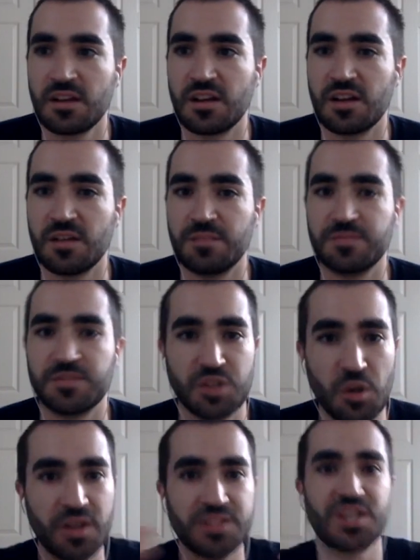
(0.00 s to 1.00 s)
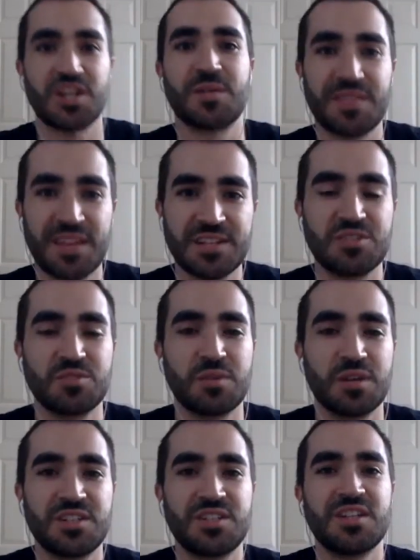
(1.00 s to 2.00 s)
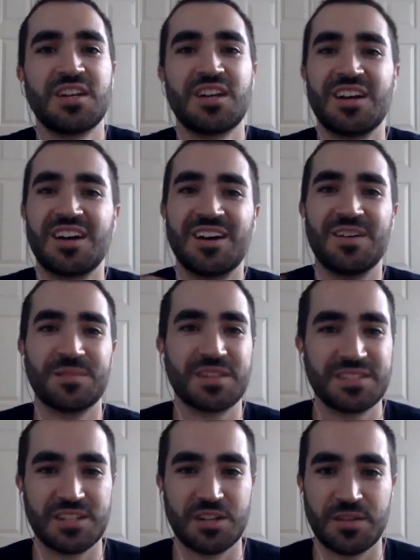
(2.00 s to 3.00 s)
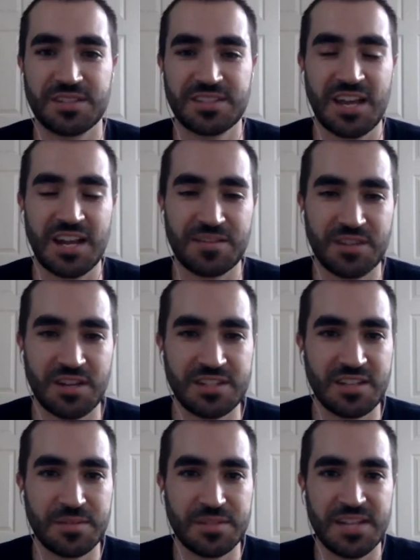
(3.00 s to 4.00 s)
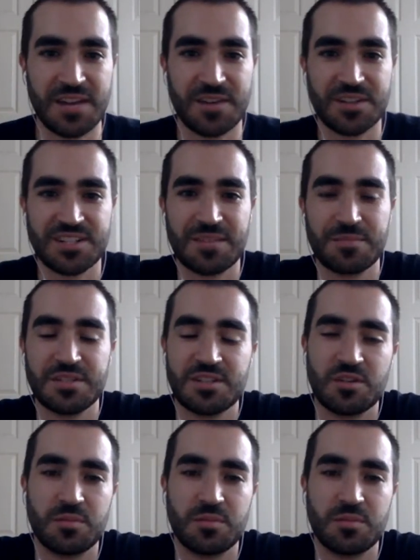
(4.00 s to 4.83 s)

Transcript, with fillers: Um, so don't want to talk about that too much because um, you know that's kind of a, Debbie Downer type of deal.